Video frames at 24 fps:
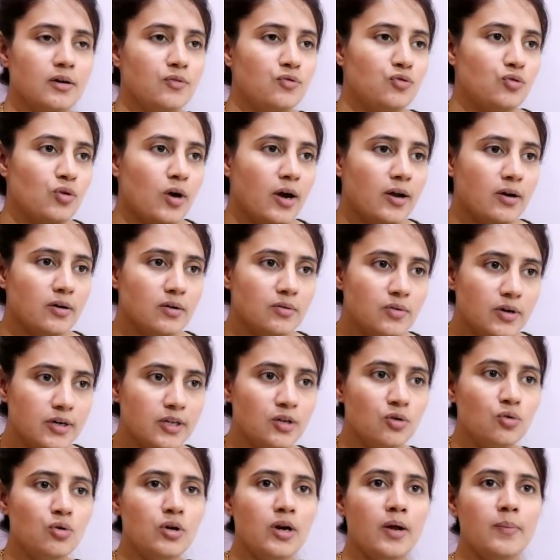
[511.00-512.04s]
if you are
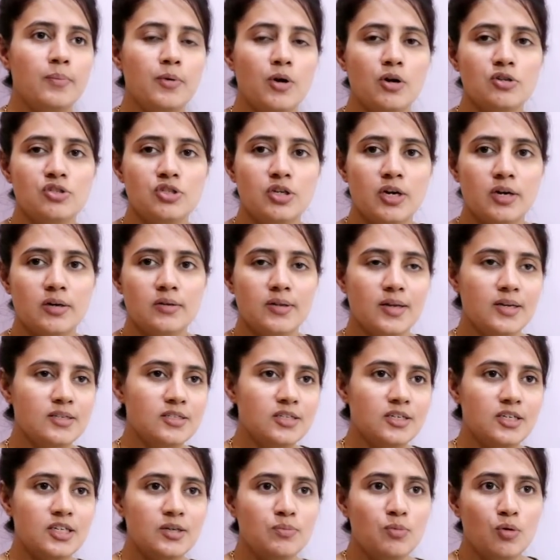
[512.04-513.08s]
working on a project, there is
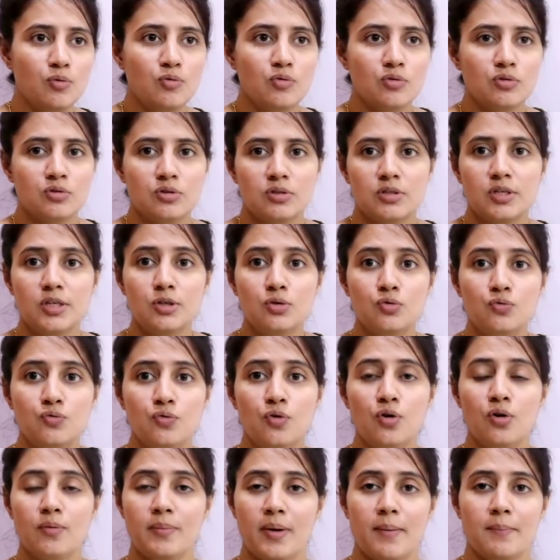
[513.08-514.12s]
a team of 3 to
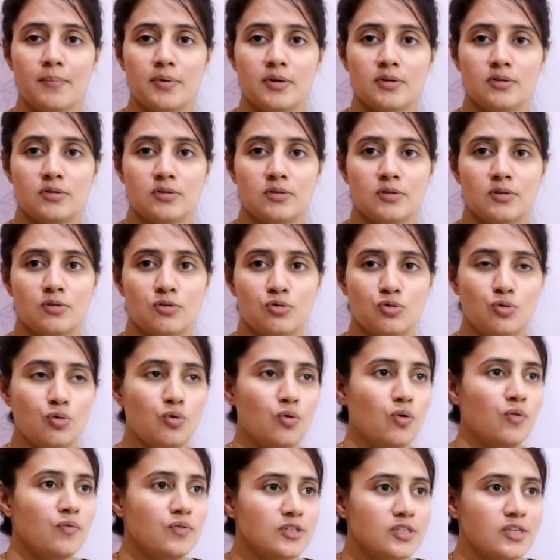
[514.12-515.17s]
4 members. So
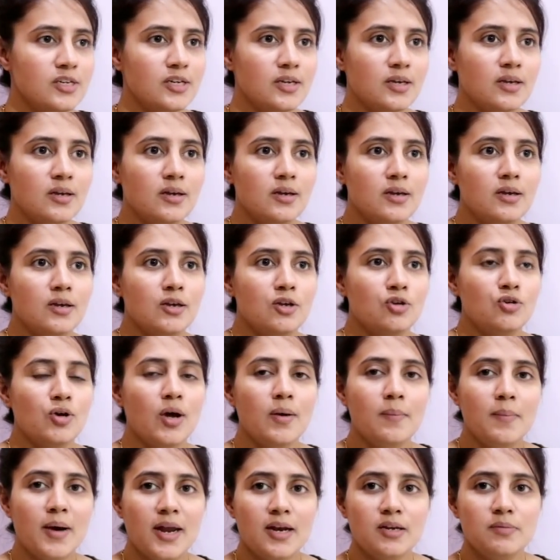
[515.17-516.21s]
obviously, you
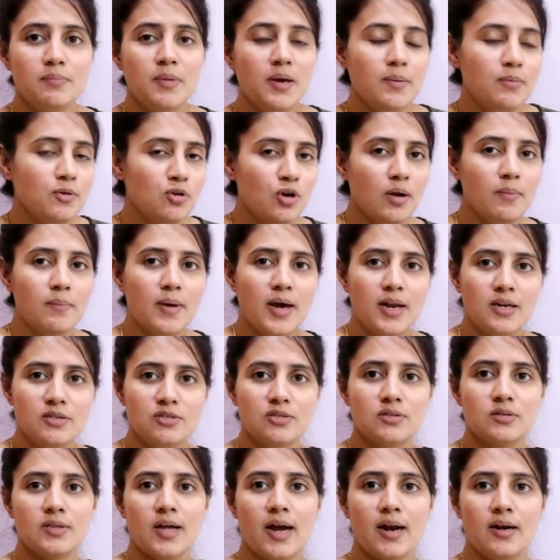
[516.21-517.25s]
are
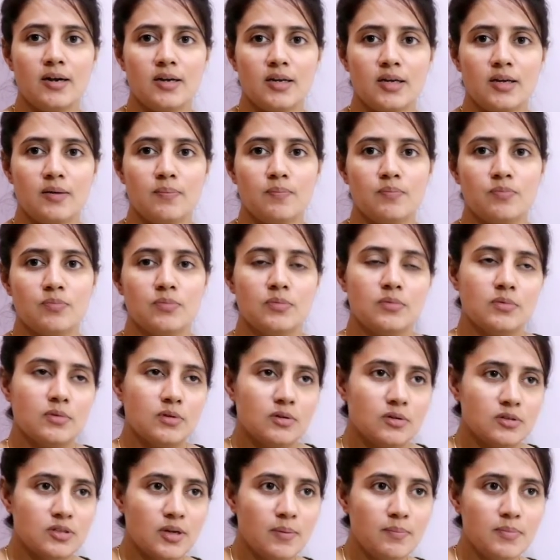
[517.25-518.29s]
managing that team.
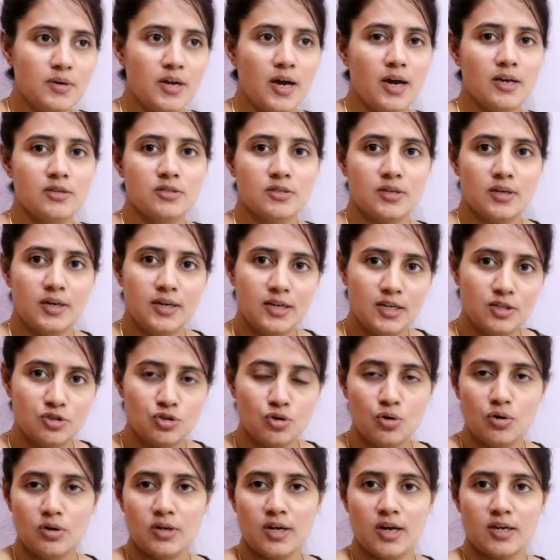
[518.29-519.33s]
Some task, it is
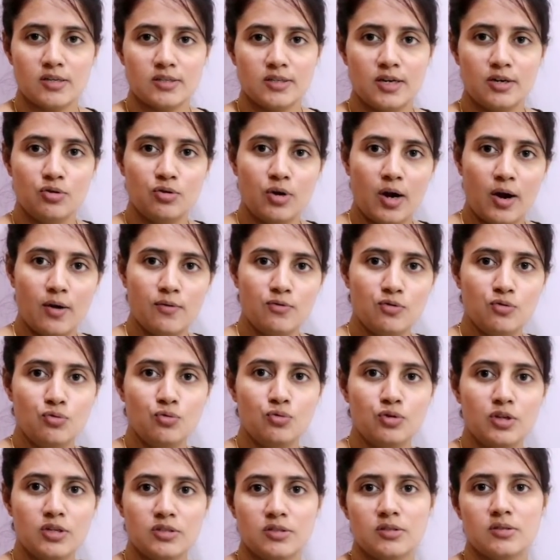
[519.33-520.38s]
your task that you have to
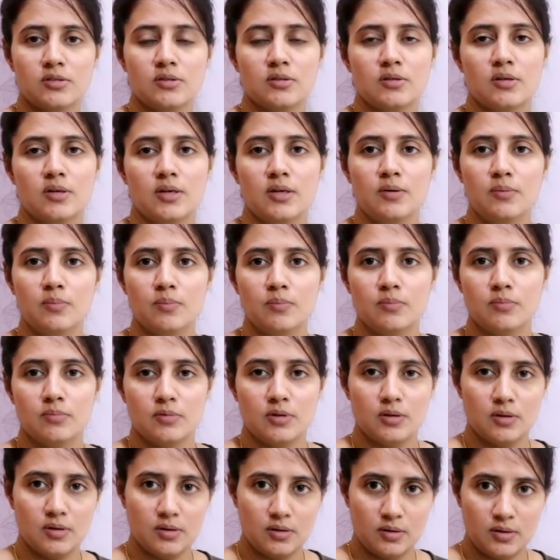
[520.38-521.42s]
do this
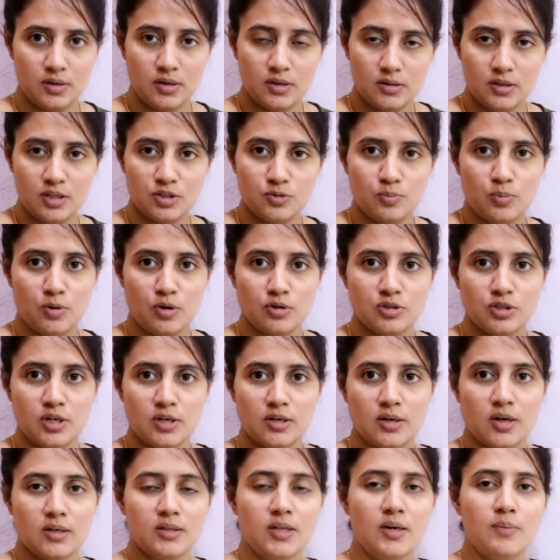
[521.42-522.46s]
in this
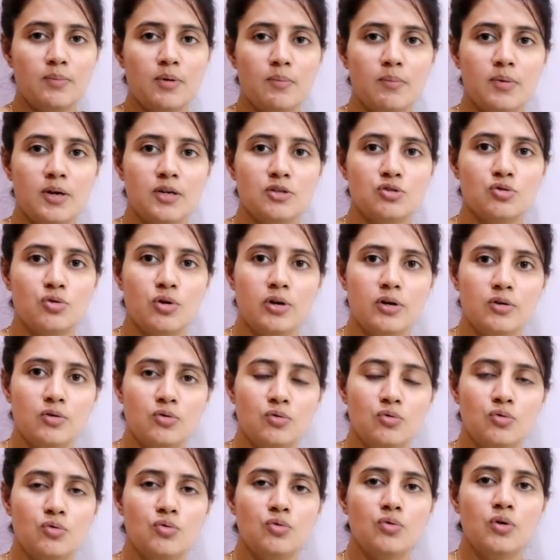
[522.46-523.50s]
project. Other member is
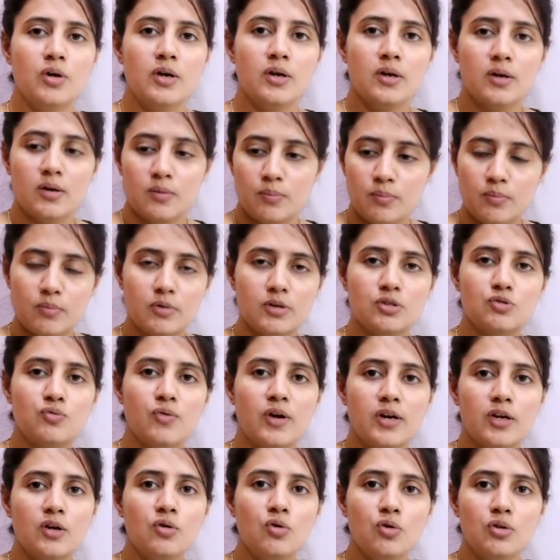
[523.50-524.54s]

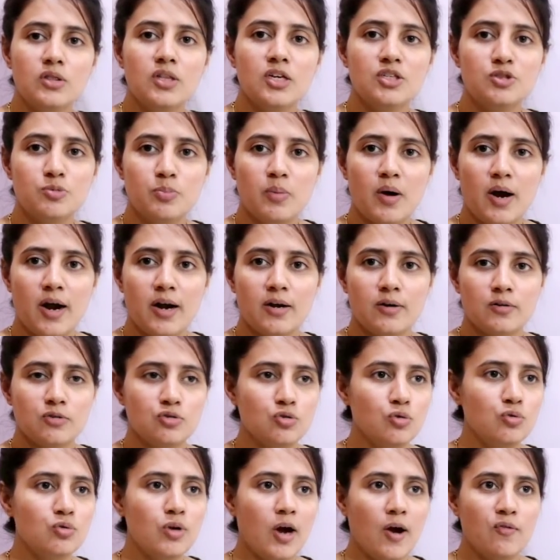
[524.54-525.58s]
working on this part.
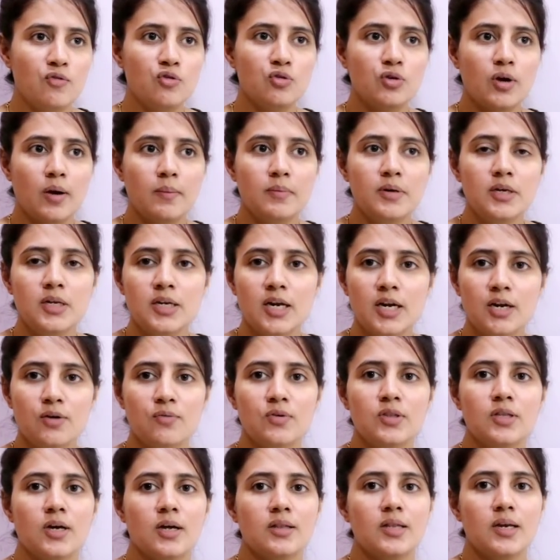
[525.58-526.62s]
So you have to communicate
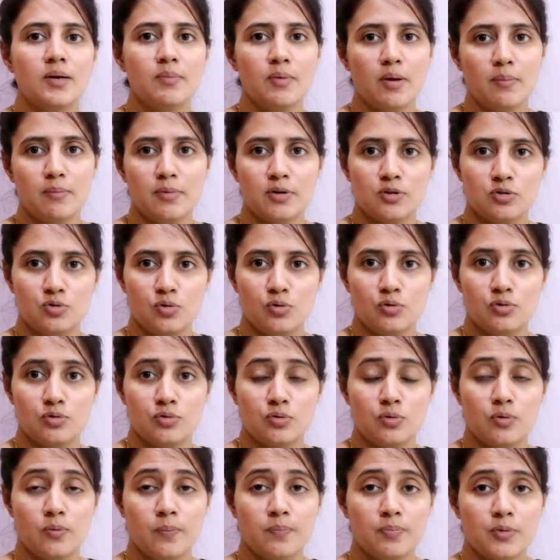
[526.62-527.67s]
with other members
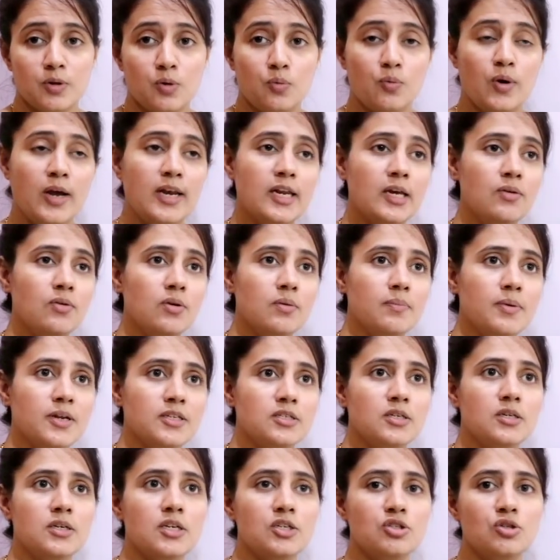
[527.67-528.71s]
also. While giving
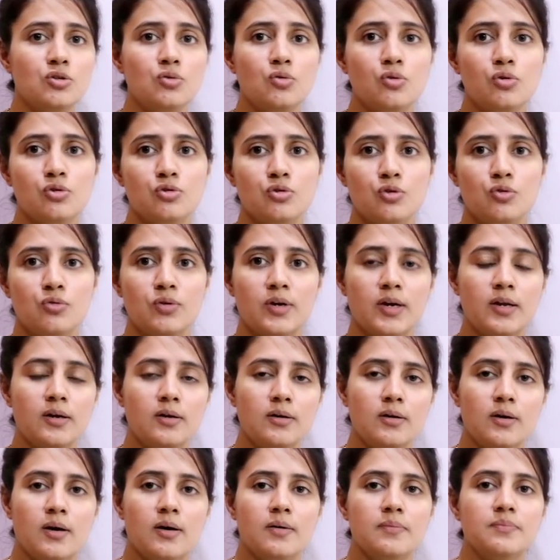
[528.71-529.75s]
presentation also, you
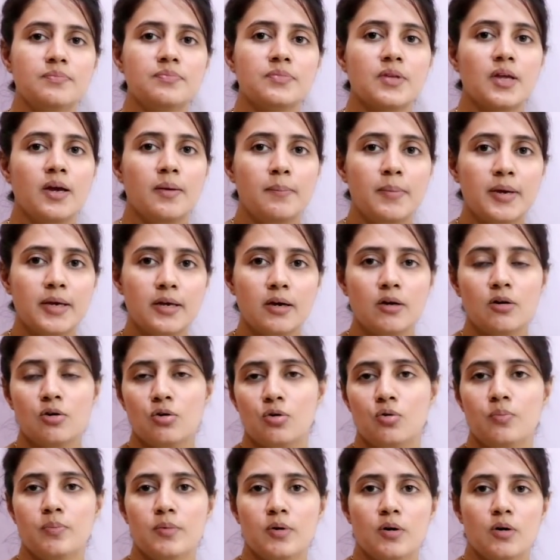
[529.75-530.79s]
can make a
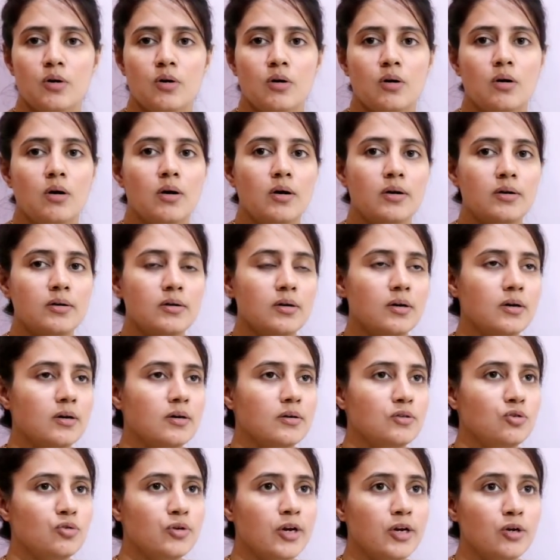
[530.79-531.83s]
group, or
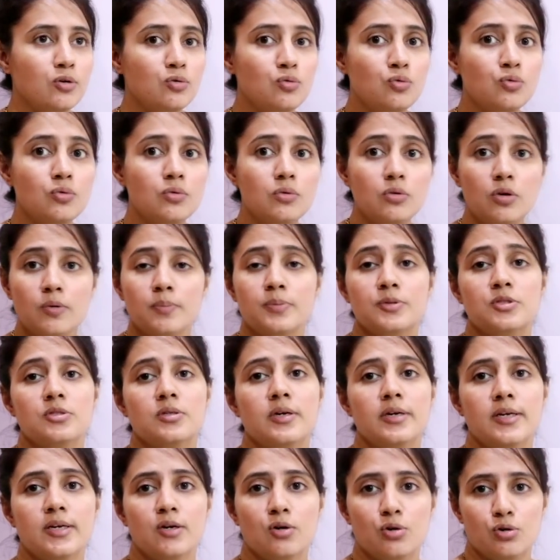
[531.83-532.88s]
you can do group
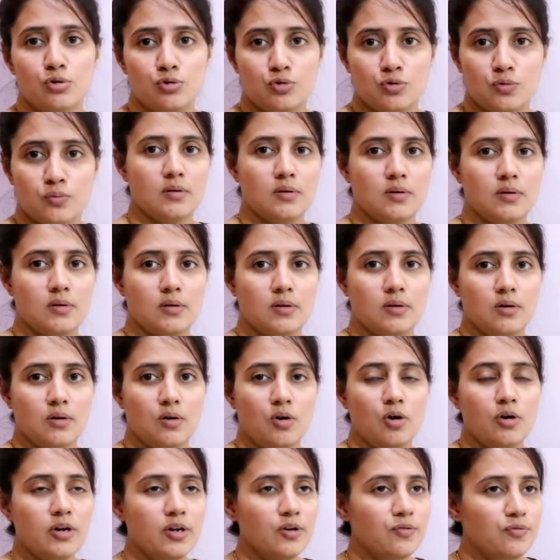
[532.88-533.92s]
study also.
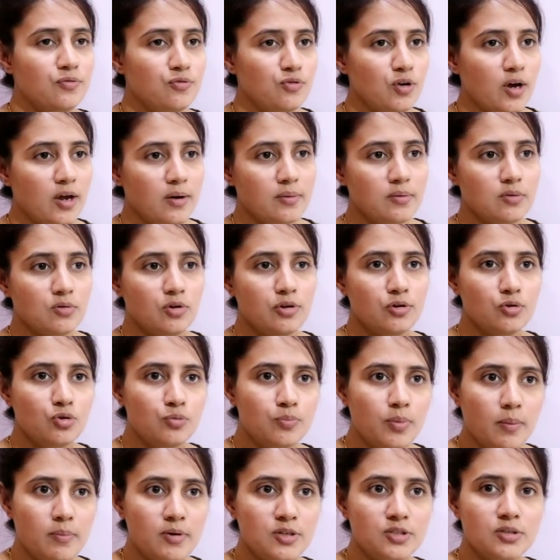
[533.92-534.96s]
Or if you are going to
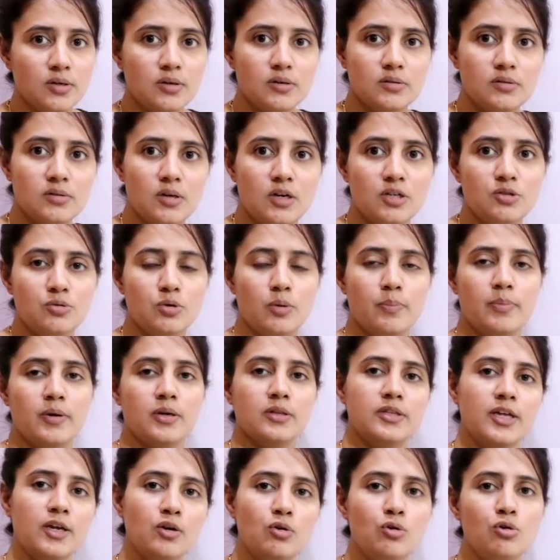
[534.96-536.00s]
publish a research paper,
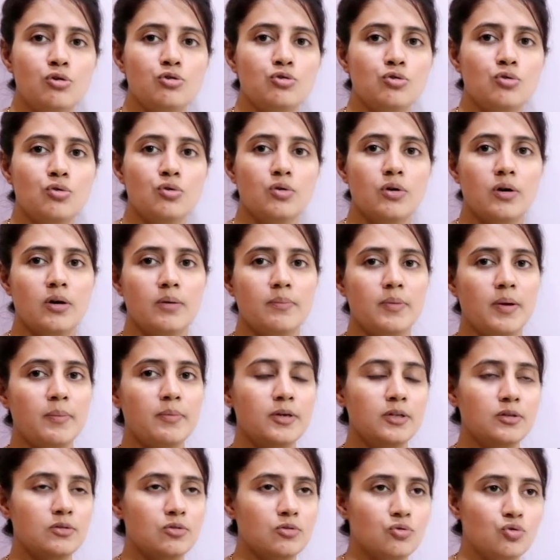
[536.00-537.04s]
then also
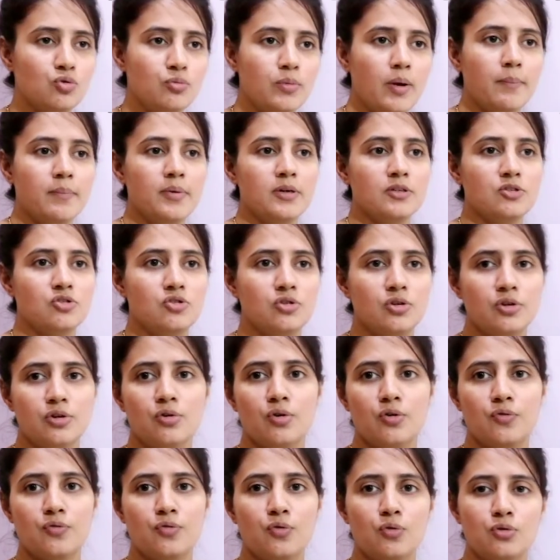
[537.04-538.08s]
maybe 2 members, 3
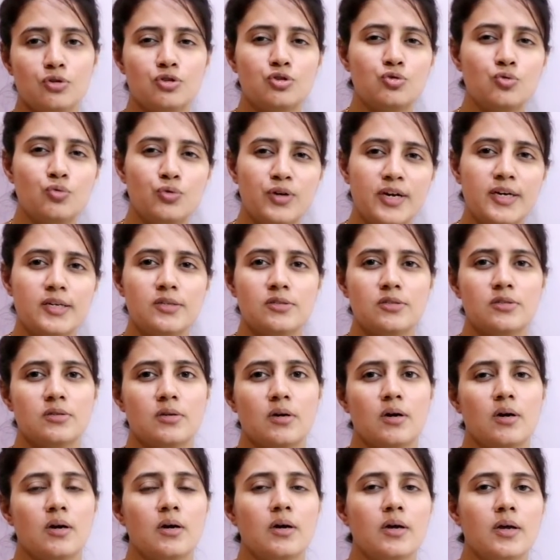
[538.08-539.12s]
or 4 students
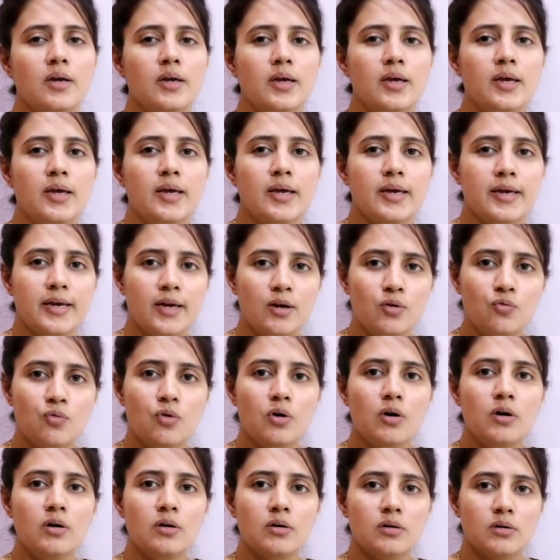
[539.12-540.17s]
can
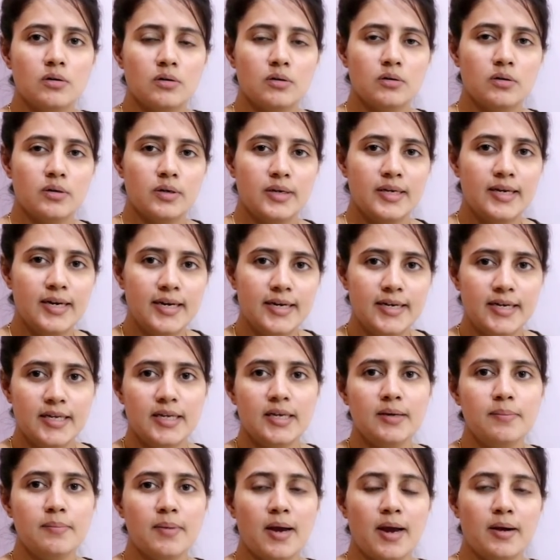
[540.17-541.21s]
work in a
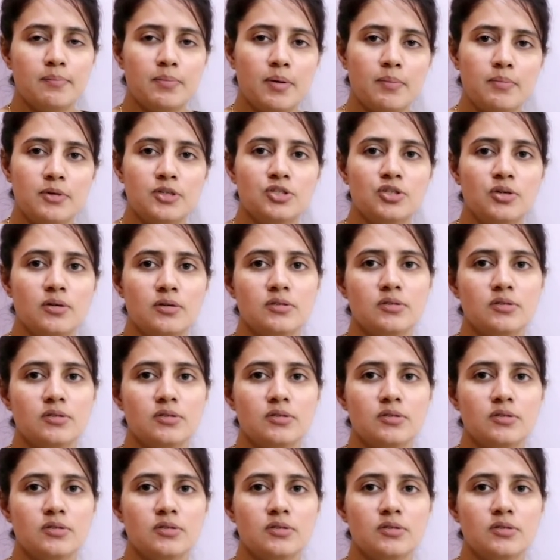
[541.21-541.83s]
team and publish a